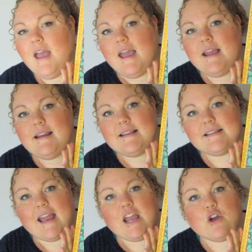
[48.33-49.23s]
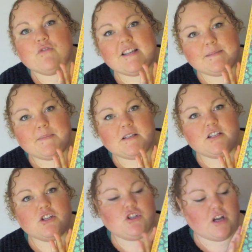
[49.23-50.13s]
It is a Christmas
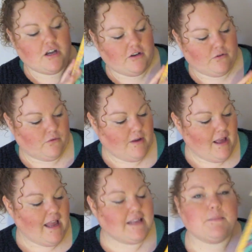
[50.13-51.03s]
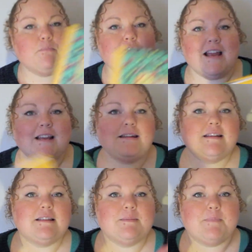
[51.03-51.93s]
journal. It's brand
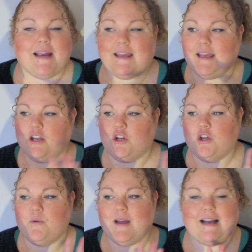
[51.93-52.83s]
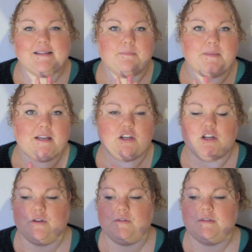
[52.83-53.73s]
spanking new, it hasn't been
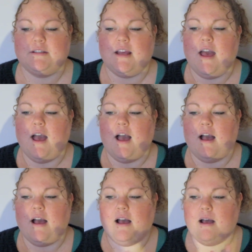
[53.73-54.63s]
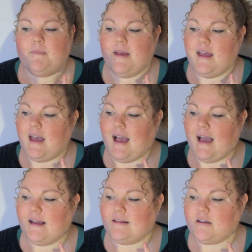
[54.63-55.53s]
used, and
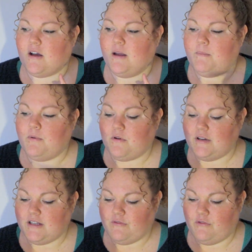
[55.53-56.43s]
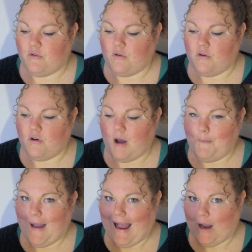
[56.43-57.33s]
I bought it for
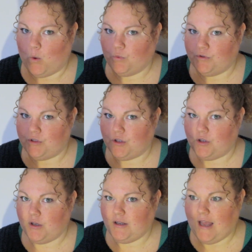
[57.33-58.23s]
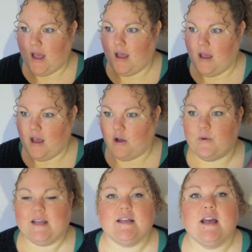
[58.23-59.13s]
£1. Yeah,
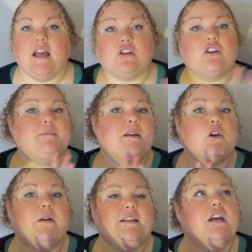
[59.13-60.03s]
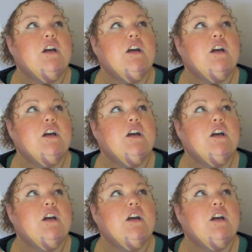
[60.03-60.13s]
£1. It cost me £1,